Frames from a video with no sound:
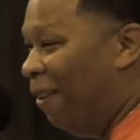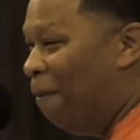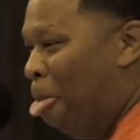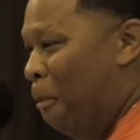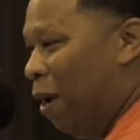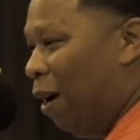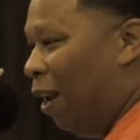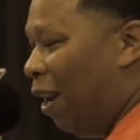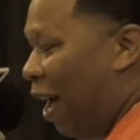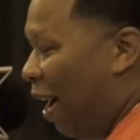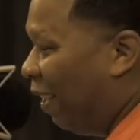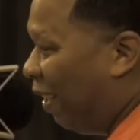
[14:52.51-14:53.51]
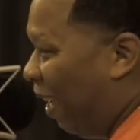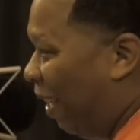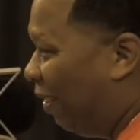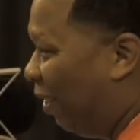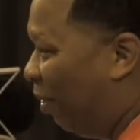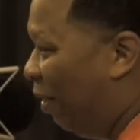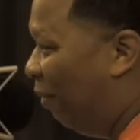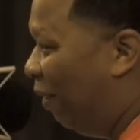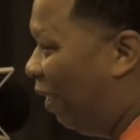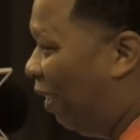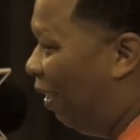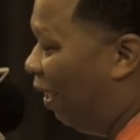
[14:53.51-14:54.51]
And a lot of cats
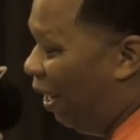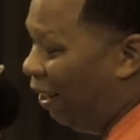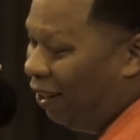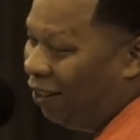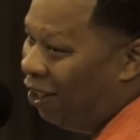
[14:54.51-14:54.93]
don't even get it.